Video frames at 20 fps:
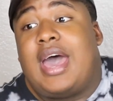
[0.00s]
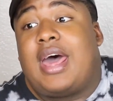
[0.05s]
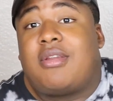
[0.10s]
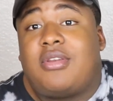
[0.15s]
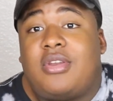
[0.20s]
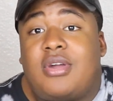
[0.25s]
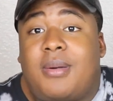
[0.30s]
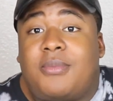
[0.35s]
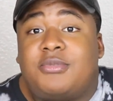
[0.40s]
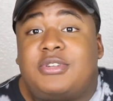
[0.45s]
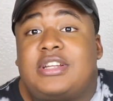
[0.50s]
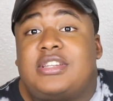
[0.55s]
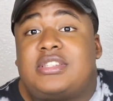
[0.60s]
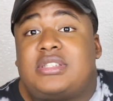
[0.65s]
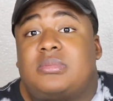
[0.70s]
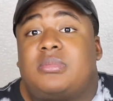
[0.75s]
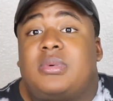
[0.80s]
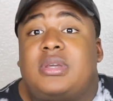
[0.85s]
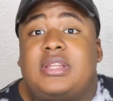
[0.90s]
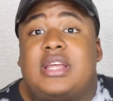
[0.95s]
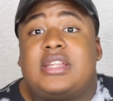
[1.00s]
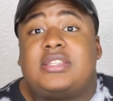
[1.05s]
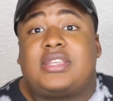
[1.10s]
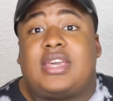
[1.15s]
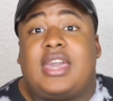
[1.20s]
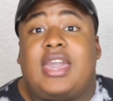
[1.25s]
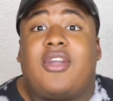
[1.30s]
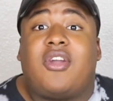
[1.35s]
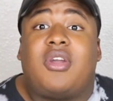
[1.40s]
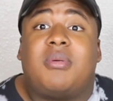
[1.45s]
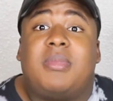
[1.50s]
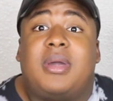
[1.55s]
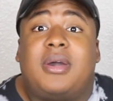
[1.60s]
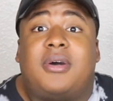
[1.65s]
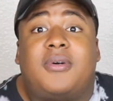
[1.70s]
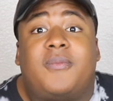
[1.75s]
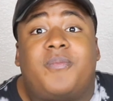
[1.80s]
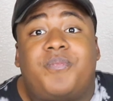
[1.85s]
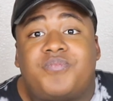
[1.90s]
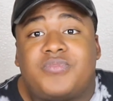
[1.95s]
I don't know, I'm attracted to somebody that's
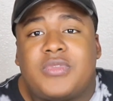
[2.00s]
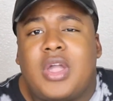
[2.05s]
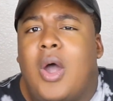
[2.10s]
caramel.